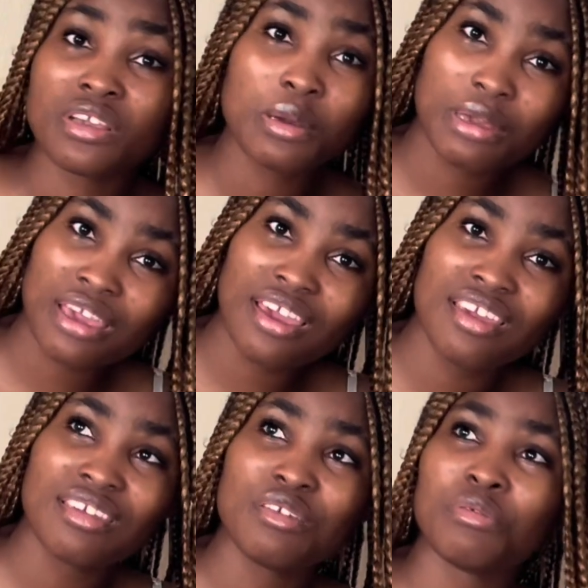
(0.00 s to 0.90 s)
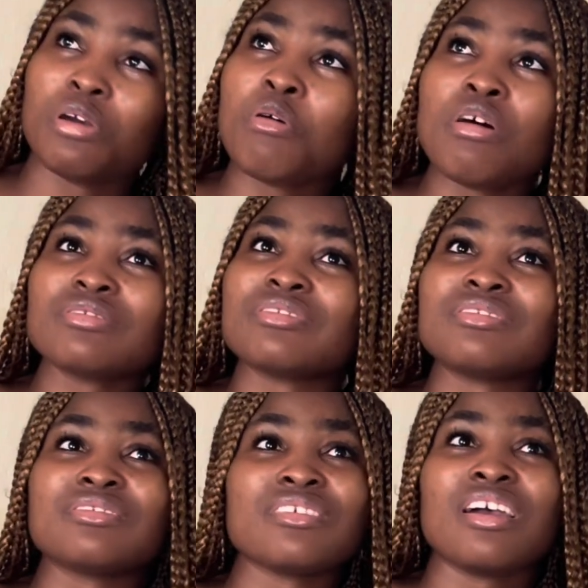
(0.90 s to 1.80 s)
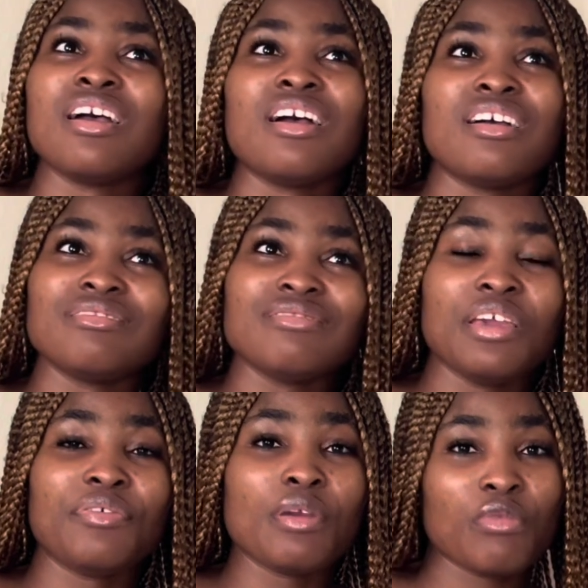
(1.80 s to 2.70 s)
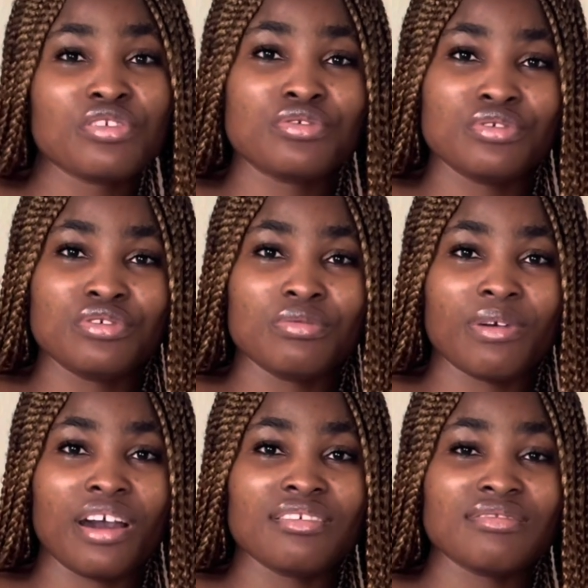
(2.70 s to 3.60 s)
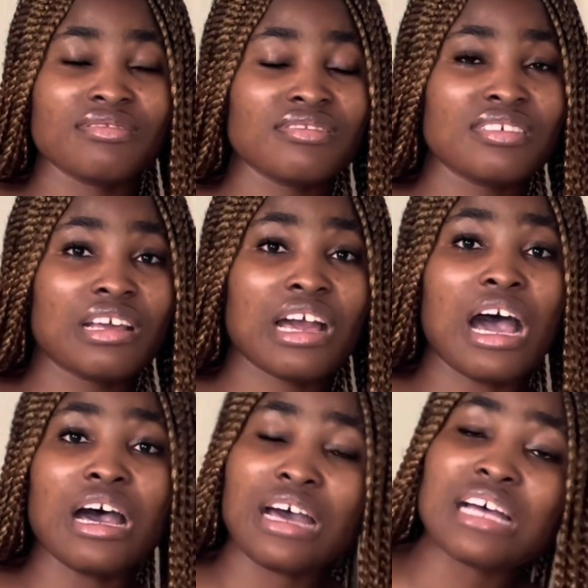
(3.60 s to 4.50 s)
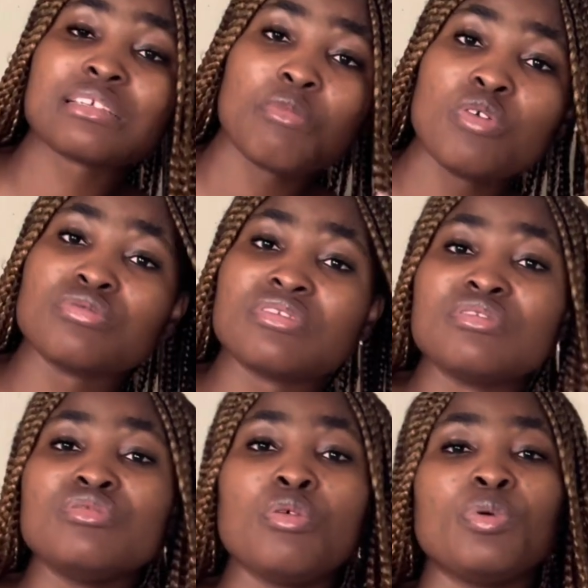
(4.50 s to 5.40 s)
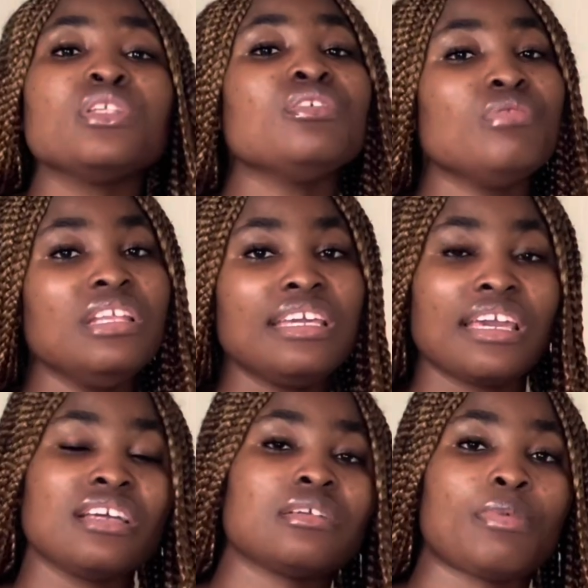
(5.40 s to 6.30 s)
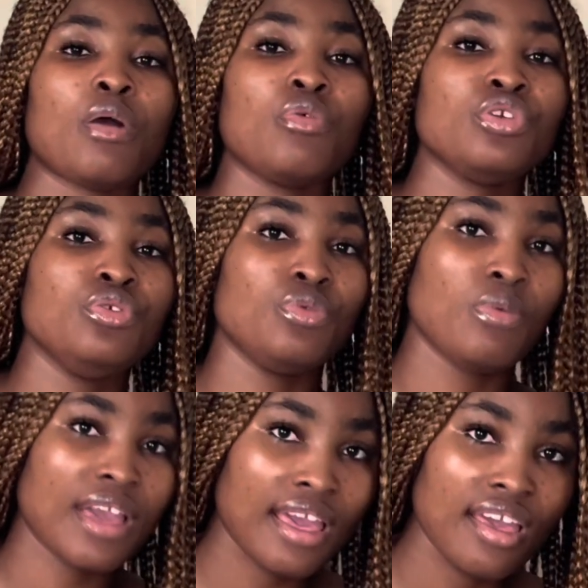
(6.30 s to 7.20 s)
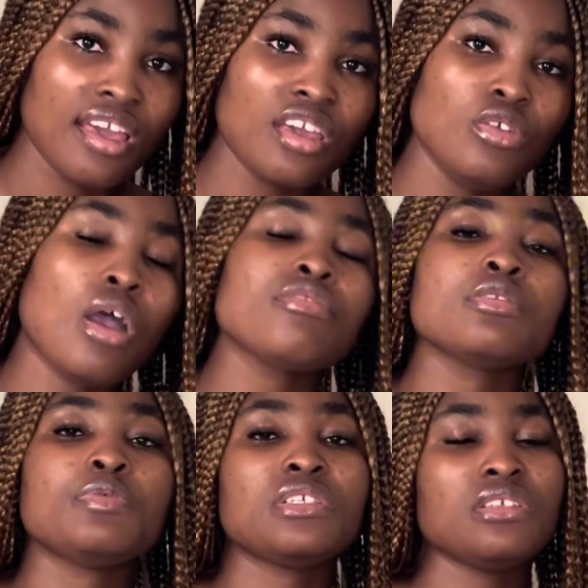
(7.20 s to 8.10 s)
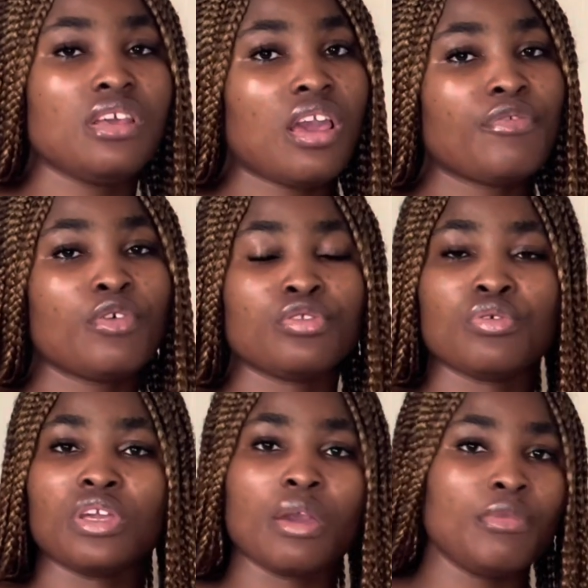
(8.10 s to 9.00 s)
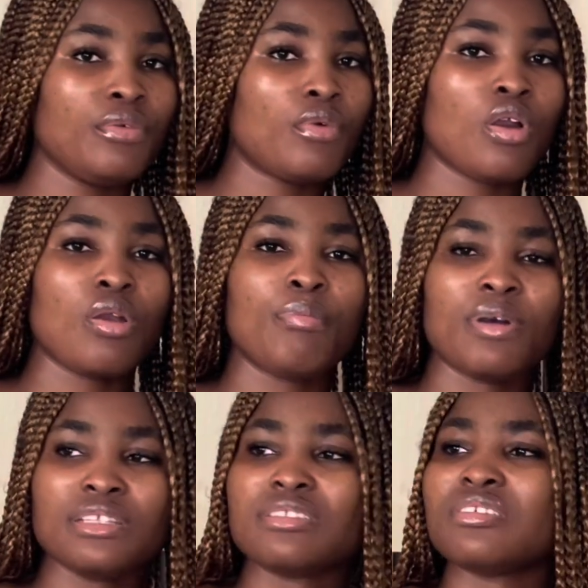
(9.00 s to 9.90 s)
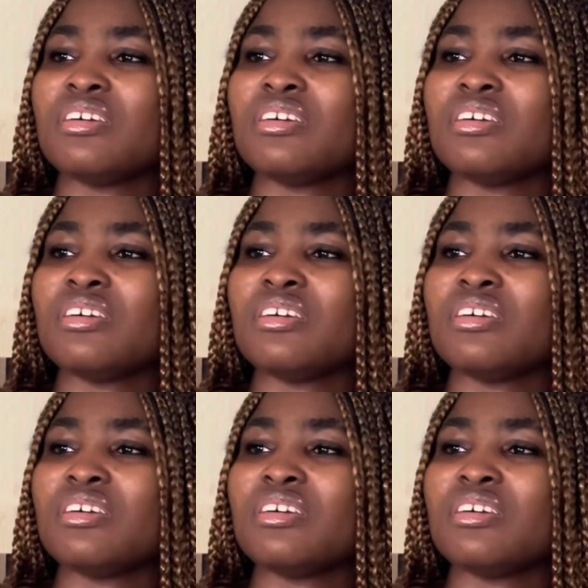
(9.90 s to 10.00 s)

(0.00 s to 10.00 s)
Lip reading: Okay, you are not a famous YouTuber. At most, nobody really cares about what you wear. You have to put in the effort, don't get me wrong, but